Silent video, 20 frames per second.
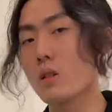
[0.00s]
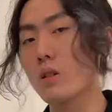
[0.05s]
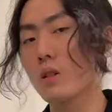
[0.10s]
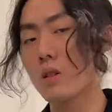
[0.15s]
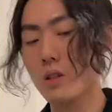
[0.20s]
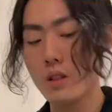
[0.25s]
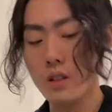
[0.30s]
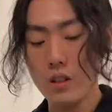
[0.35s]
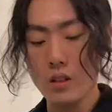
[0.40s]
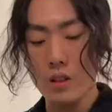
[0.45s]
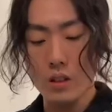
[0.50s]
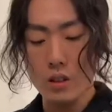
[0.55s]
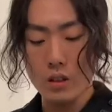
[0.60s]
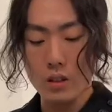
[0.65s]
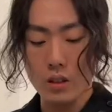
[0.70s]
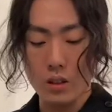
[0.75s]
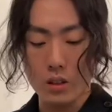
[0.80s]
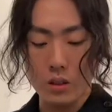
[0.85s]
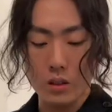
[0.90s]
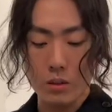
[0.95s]
Okay,
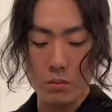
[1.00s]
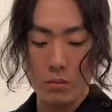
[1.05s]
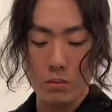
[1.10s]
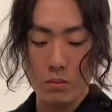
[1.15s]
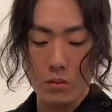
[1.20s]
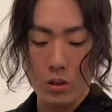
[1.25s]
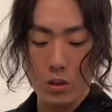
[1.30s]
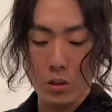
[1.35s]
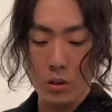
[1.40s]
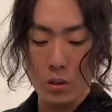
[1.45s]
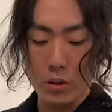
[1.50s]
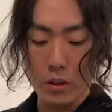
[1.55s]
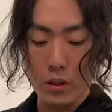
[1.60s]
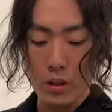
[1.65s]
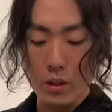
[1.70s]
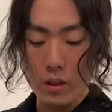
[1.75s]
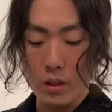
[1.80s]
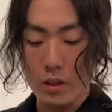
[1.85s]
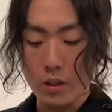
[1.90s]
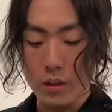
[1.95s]
so
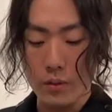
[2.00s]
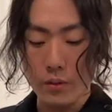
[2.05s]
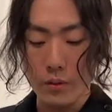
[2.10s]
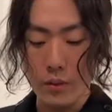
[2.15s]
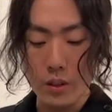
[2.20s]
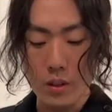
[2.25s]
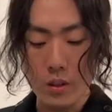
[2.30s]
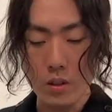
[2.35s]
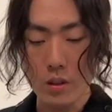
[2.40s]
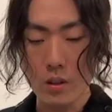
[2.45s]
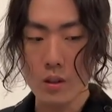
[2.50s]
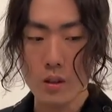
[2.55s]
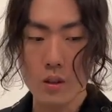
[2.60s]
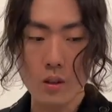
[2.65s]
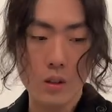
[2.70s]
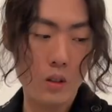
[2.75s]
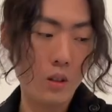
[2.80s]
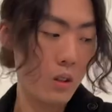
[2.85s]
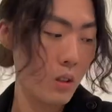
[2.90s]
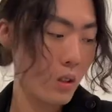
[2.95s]
this is the fit
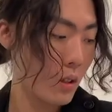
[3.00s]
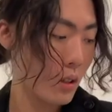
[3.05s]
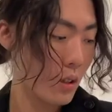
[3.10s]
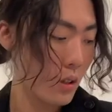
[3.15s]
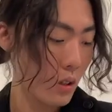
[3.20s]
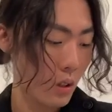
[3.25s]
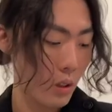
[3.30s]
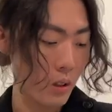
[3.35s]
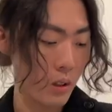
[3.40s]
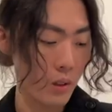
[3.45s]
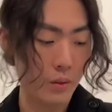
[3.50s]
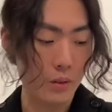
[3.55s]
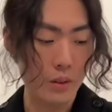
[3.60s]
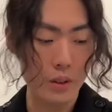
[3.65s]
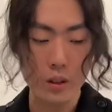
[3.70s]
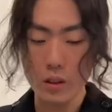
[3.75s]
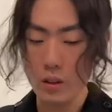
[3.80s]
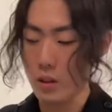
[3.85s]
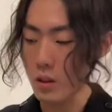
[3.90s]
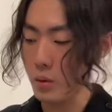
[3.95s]
of
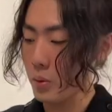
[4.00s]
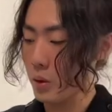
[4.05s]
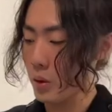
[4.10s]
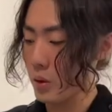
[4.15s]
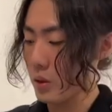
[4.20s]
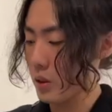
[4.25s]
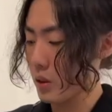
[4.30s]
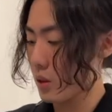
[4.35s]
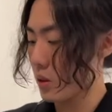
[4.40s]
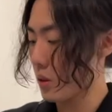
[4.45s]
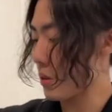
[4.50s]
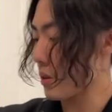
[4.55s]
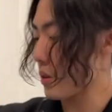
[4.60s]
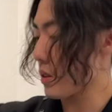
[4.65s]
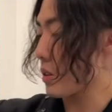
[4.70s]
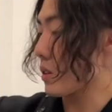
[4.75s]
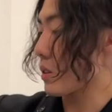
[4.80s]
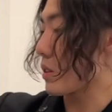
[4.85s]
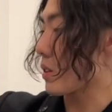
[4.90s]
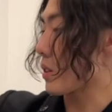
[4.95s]
the Napoleon coat.
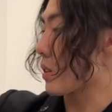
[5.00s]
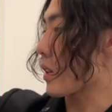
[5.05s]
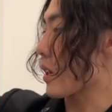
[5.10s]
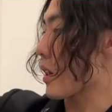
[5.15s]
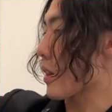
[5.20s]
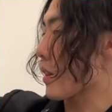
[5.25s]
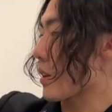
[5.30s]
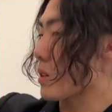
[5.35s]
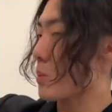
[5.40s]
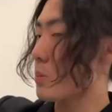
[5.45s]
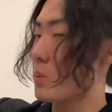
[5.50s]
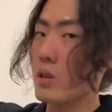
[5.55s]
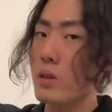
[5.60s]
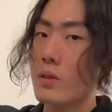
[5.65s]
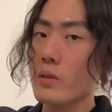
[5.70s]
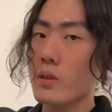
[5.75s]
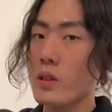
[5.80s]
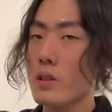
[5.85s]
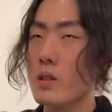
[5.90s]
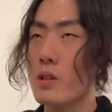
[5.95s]
The length is
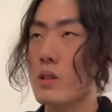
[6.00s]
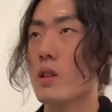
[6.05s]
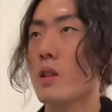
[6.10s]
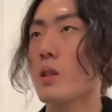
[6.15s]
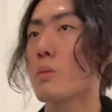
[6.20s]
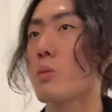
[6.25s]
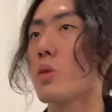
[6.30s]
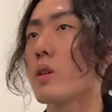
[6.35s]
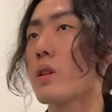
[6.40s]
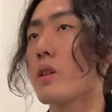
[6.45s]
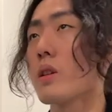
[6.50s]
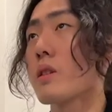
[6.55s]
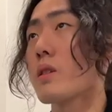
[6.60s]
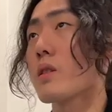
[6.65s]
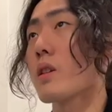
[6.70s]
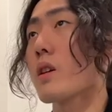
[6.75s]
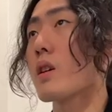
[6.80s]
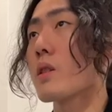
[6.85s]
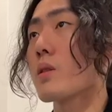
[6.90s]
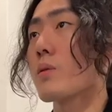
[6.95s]
perfect. I'm wearing a
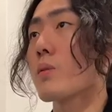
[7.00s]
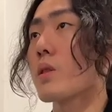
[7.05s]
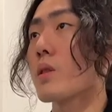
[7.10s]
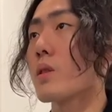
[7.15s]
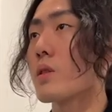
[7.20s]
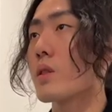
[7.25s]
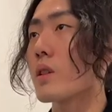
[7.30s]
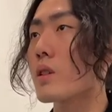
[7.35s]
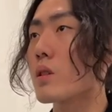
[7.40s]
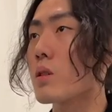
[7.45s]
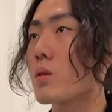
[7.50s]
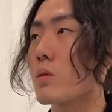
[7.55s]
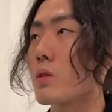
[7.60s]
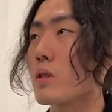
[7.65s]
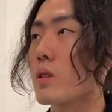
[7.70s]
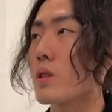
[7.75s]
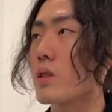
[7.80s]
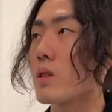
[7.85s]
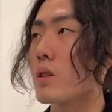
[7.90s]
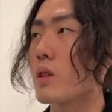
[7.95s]
size 46,
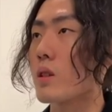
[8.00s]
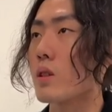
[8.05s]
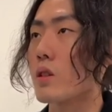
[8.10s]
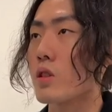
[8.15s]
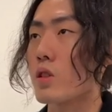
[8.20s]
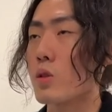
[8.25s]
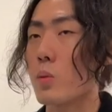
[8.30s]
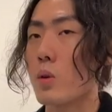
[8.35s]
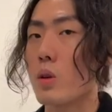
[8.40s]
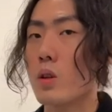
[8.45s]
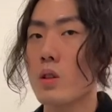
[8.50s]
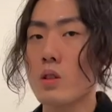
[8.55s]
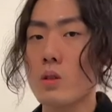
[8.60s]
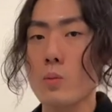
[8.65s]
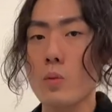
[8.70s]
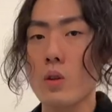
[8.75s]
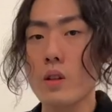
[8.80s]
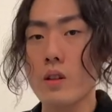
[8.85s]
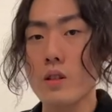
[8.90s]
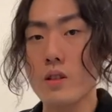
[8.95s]
which is the
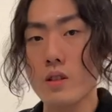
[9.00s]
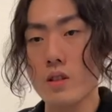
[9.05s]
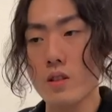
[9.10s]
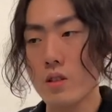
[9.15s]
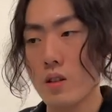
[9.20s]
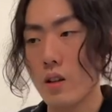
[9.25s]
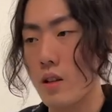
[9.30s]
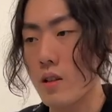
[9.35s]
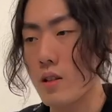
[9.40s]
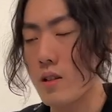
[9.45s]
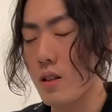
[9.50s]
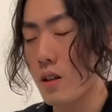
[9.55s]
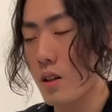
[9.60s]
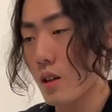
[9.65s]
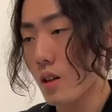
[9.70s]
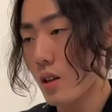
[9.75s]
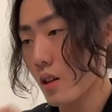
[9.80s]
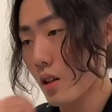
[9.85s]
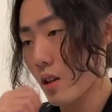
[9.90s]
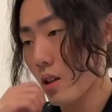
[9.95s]
smallest size.
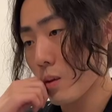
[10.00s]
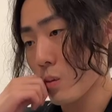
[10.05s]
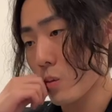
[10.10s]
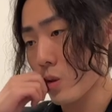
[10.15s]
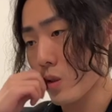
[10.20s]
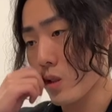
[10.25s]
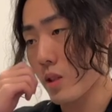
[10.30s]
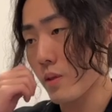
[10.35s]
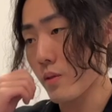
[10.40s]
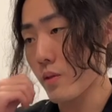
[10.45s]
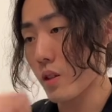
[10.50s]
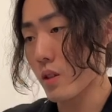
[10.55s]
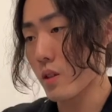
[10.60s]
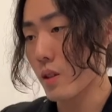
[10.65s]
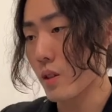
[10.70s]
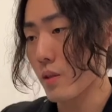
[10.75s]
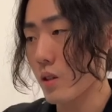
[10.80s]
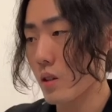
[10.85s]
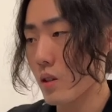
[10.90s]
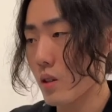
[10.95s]

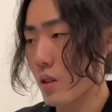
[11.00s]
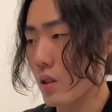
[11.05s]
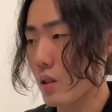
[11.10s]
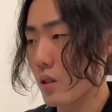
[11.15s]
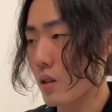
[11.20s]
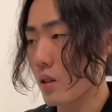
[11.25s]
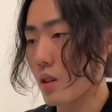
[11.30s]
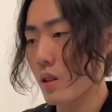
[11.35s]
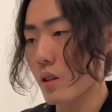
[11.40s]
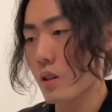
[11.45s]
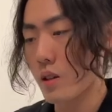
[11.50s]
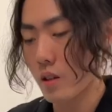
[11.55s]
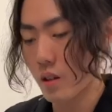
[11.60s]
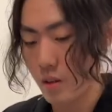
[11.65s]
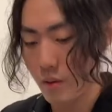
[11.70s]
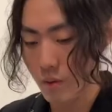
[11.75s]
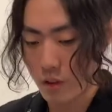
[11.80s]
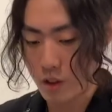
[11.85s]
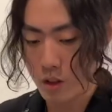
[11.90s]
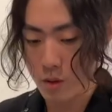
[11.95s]
177, and I think
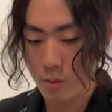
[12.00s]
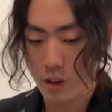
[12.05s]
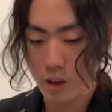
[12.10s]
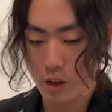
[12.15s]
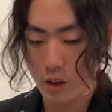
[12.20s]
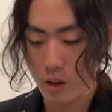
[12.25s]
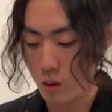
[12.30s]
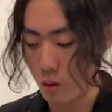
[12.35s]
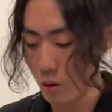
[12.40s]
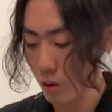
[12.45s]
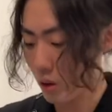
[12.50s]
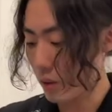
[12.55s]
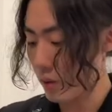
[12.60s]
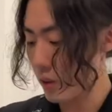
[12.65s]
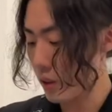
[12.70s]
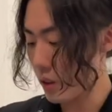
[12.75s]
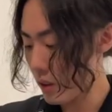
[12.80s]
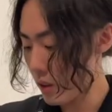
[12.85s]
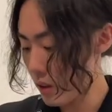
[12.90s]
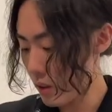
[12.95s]
it fits me like a glove.
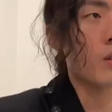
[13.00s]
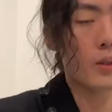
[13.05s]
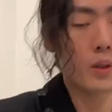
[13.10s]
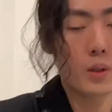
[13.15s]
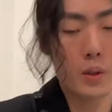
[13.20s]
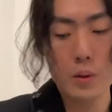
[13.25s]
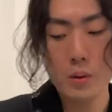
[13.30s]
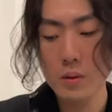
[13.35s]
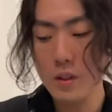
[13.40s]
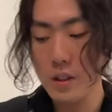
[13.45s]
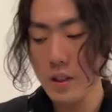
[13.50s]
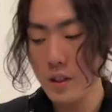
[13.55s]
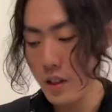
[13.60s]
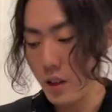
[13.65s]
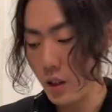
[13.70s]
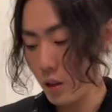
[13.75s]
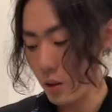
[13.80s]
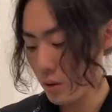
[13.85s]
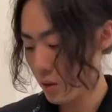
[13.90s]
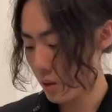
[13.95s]
A few
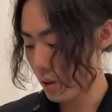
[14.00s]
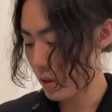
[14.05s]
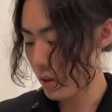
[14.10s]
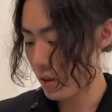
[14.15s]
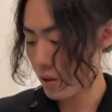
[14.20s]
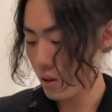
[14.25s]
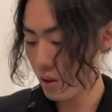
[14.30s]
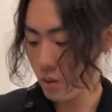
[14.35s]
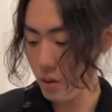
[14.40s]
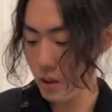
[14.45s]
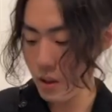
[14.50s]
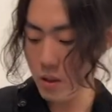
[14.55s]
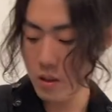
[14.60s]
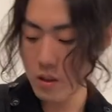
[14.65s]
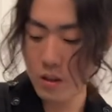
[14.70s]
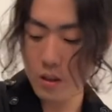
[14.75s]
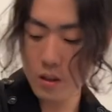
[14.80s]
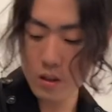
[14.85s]
details on the silhouette.